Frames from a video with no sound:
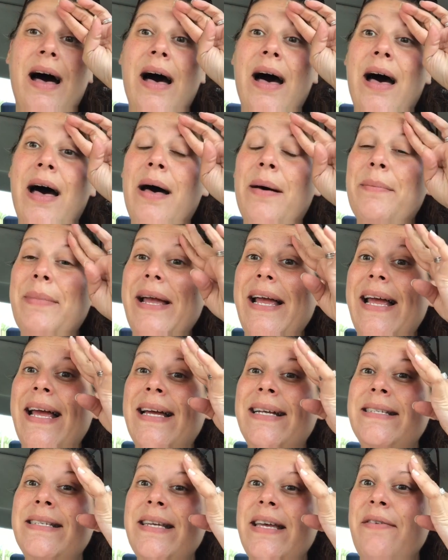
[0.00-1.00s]
um,
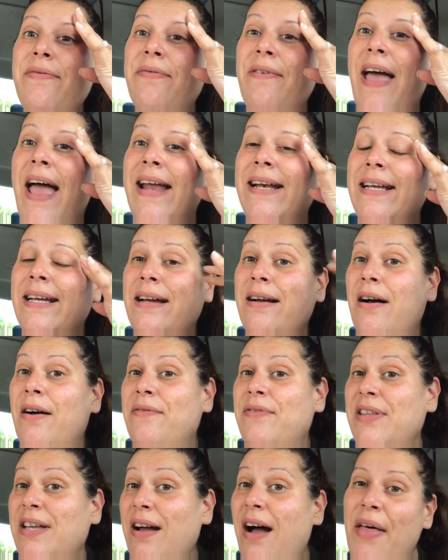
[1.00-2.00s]
and if any
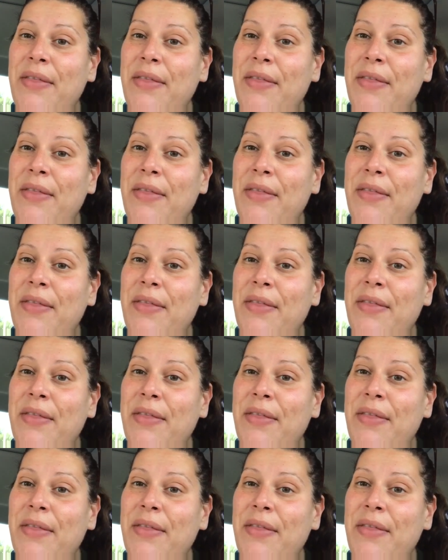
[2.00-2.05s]
of the